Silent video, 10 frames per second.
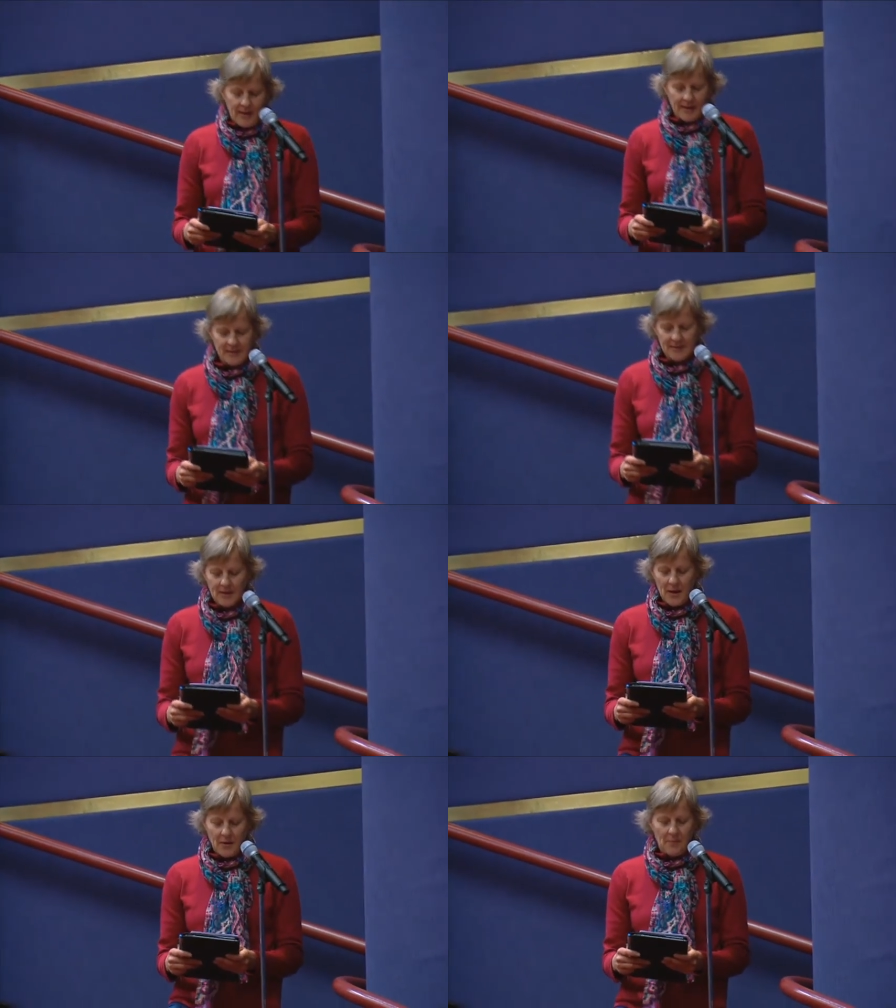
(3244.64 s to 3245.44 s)
Thanks.
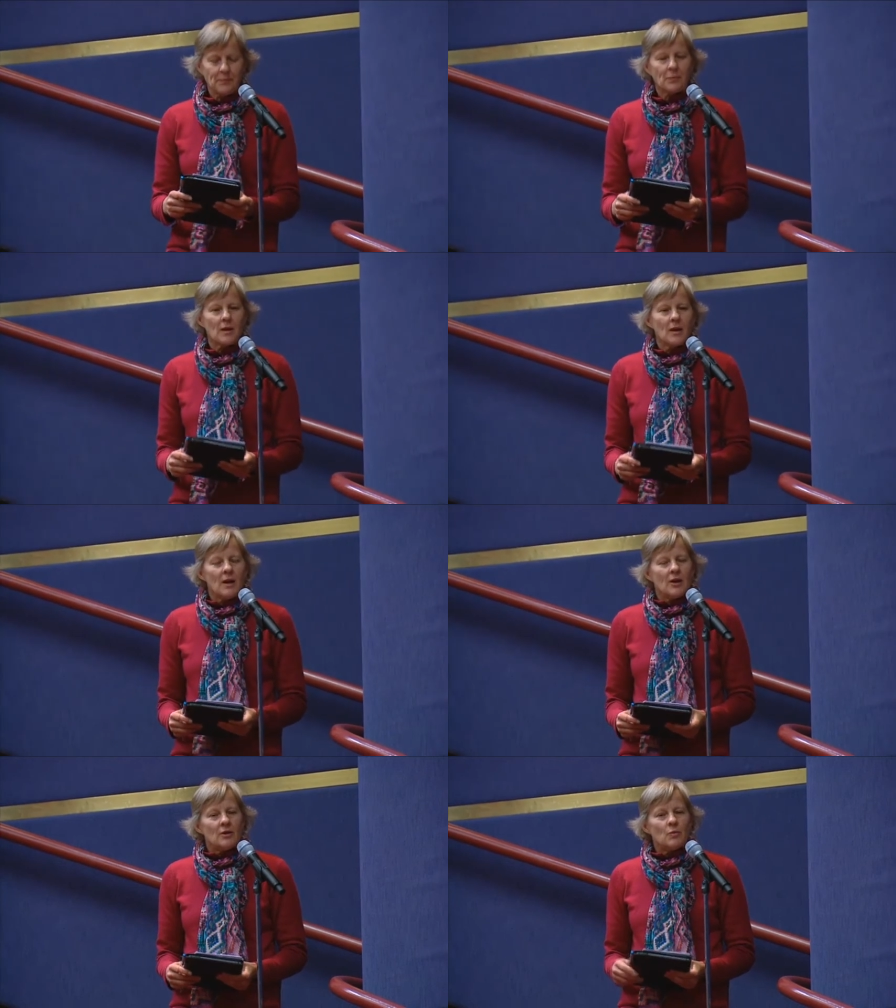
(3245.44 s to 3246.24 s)
Um,
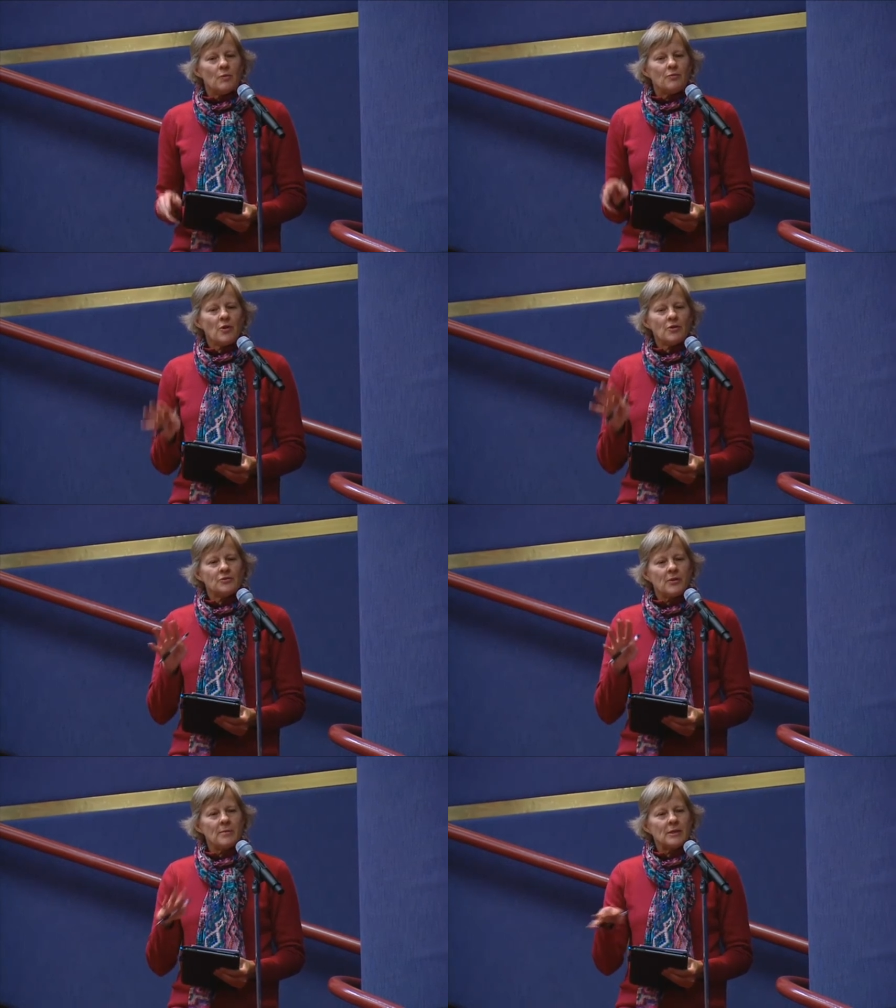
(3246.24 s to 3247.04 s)
We've focused
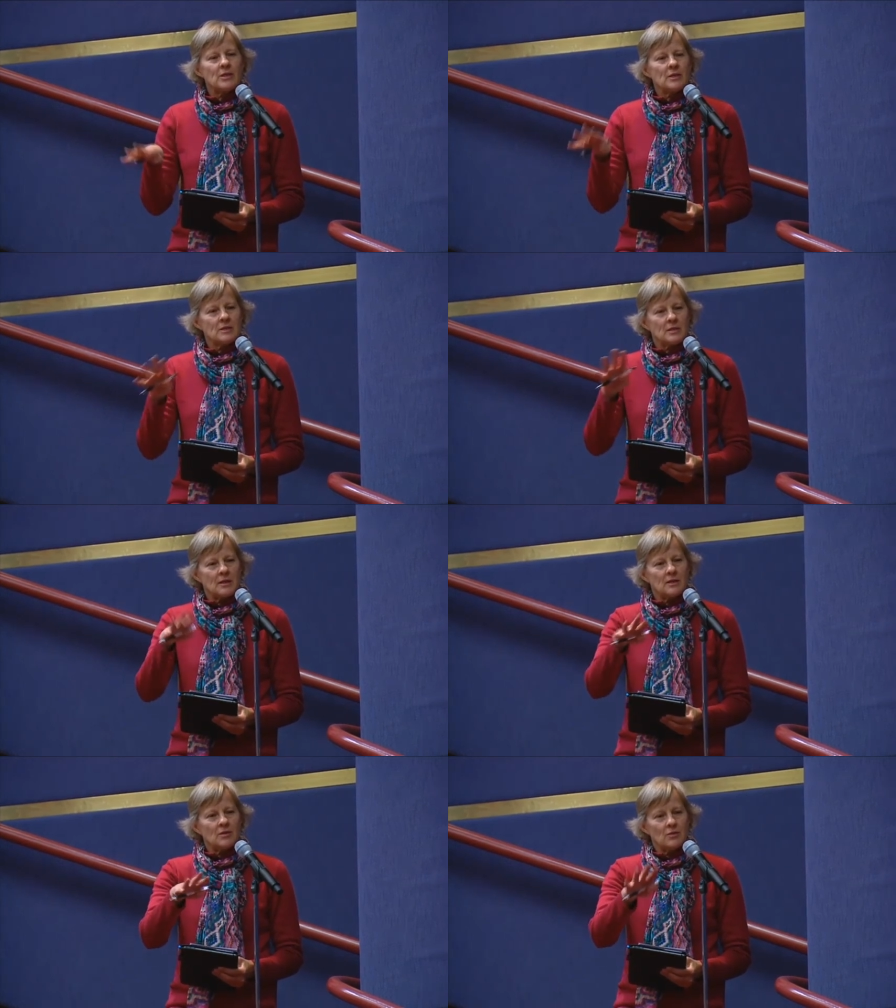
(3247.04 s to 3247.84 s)
very much in this
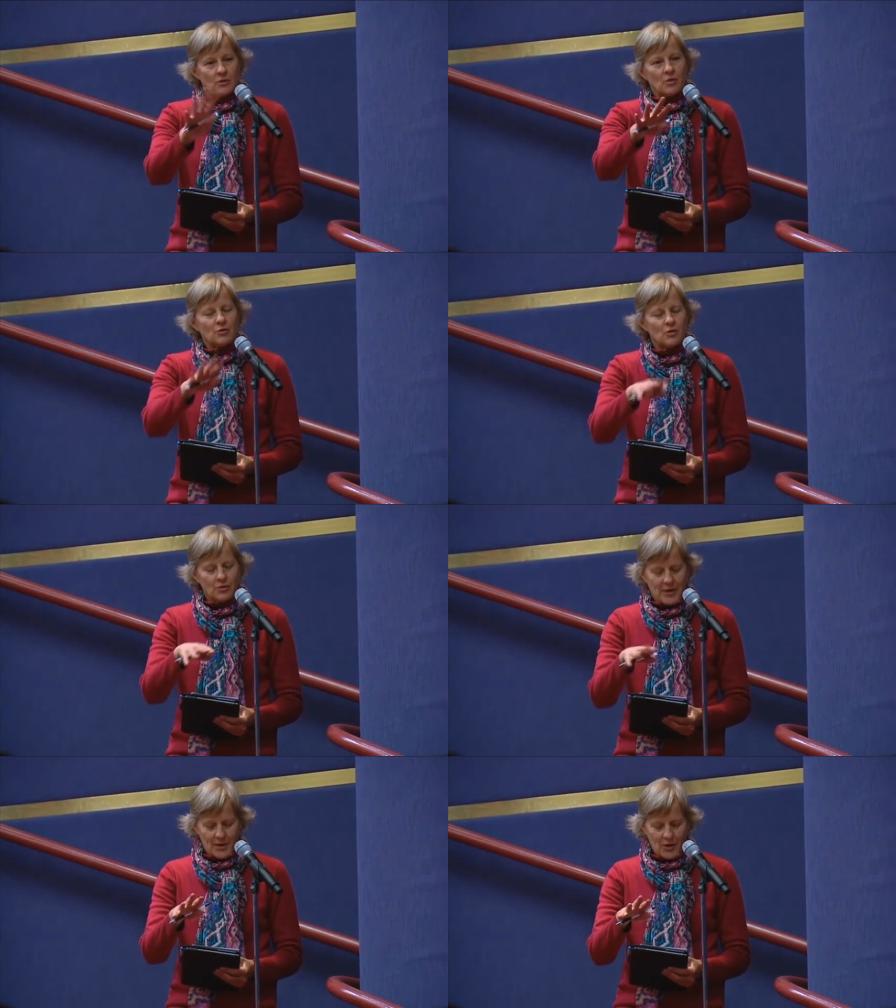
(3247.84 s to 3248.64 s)
in, in, your talk,
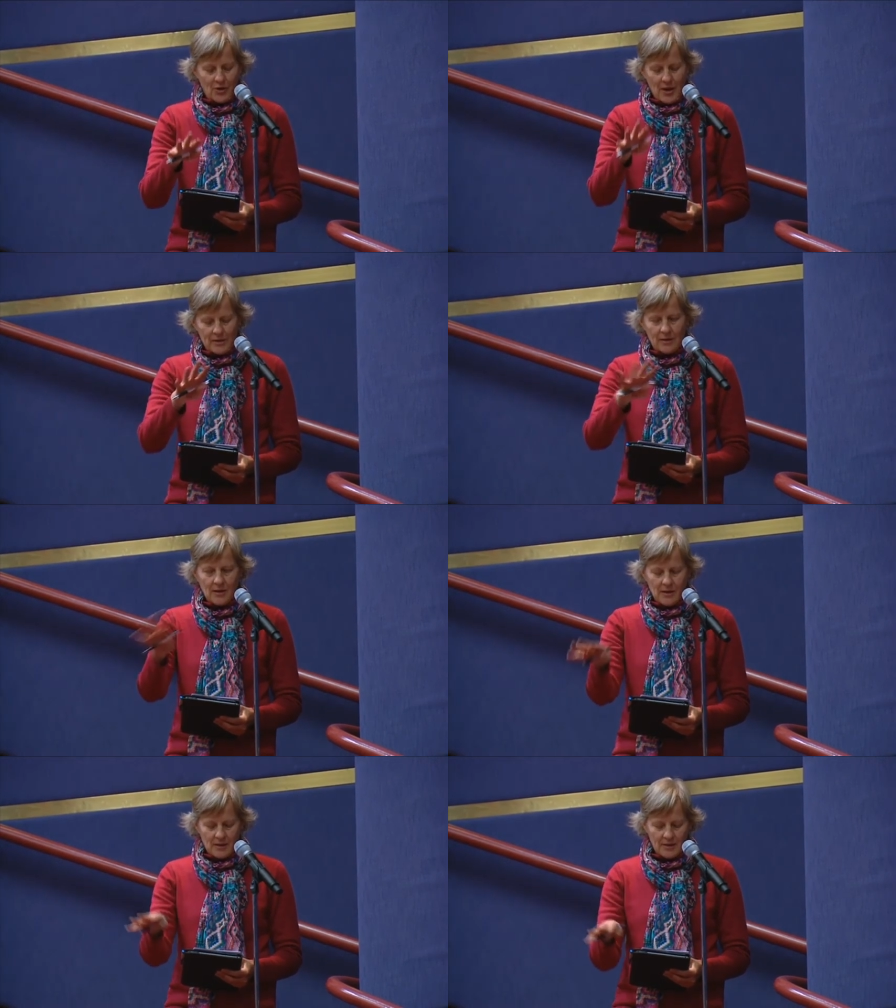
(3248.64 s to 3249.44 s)
thank you, and
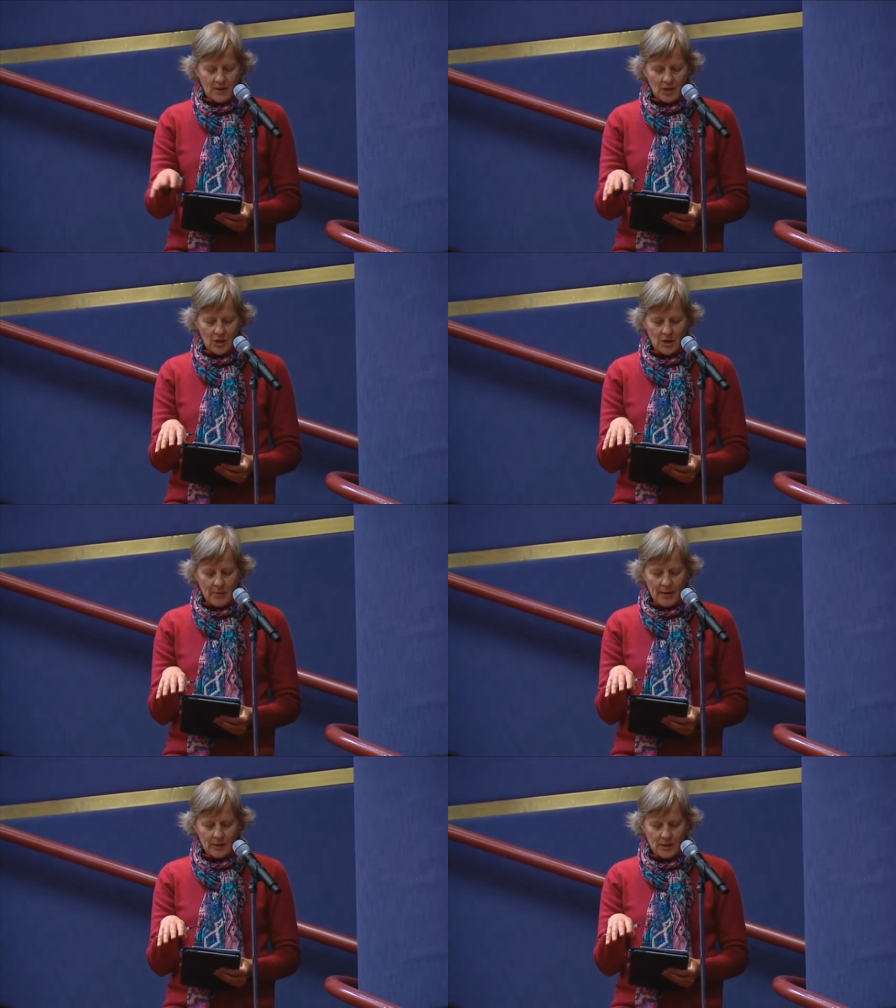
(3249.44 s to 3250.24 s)
in the discussion
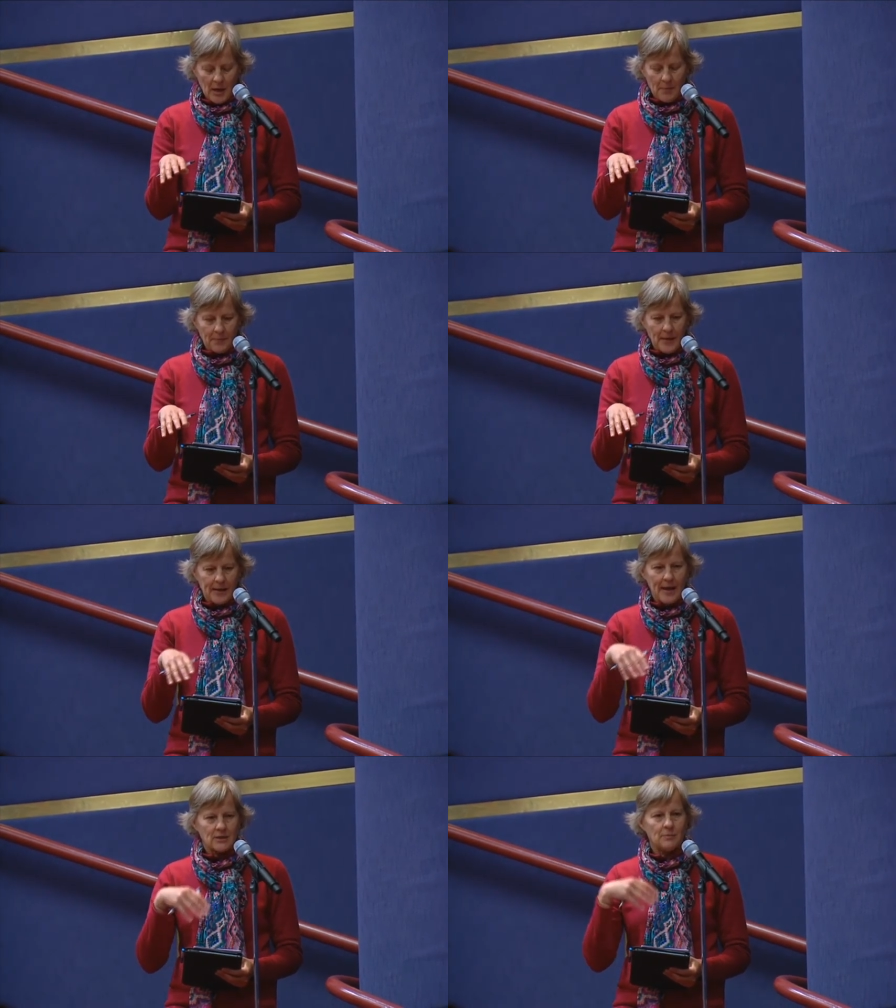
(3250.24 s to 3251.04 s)
about um,
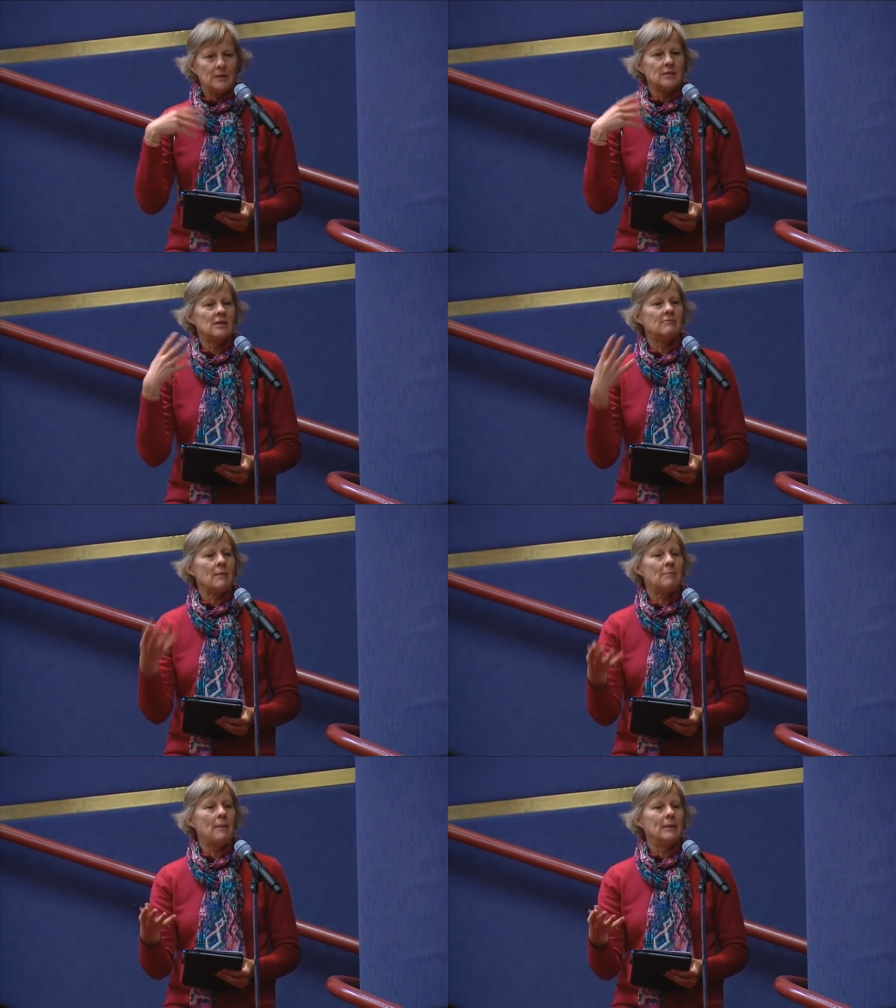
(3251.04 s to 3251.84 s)
accountability
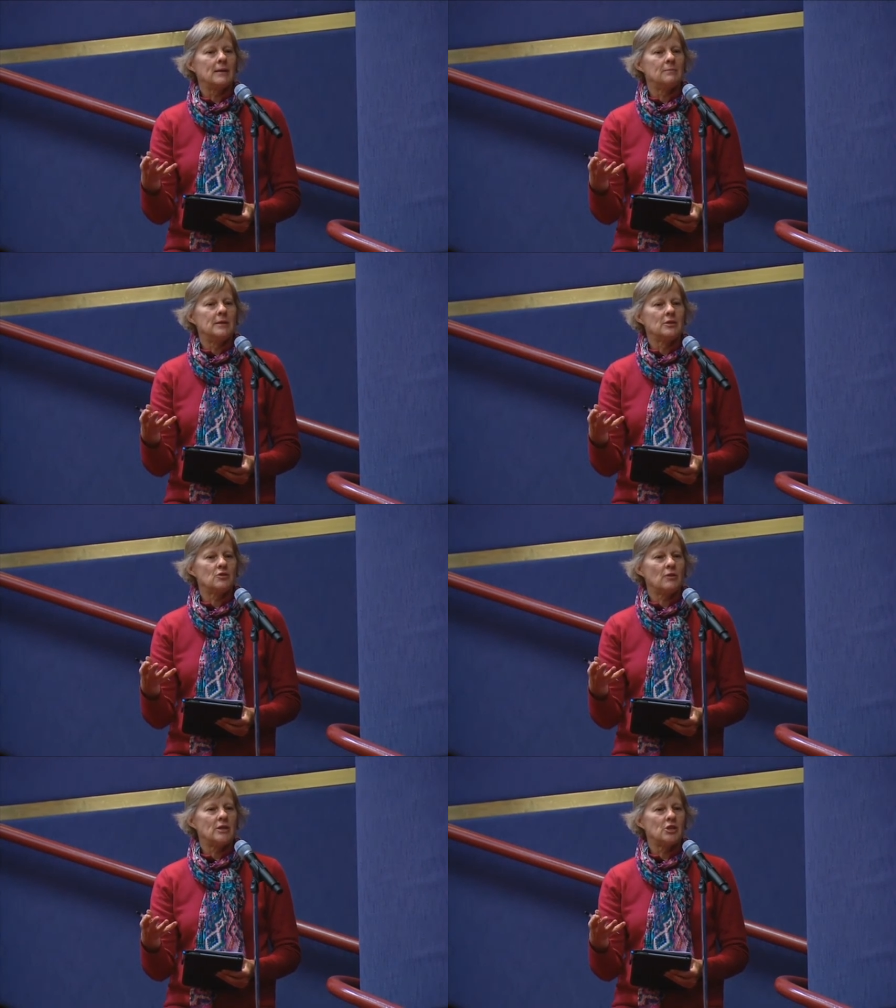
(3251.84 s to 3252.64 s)
around public
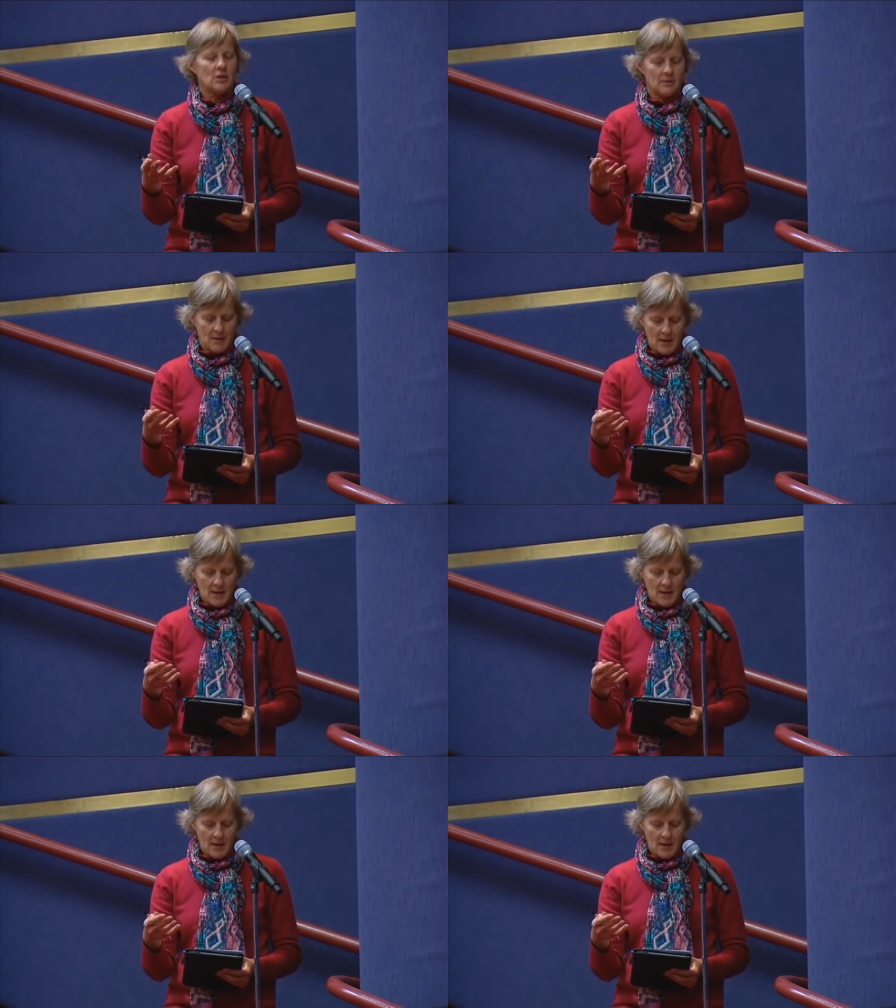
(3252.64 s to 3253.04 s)
administration.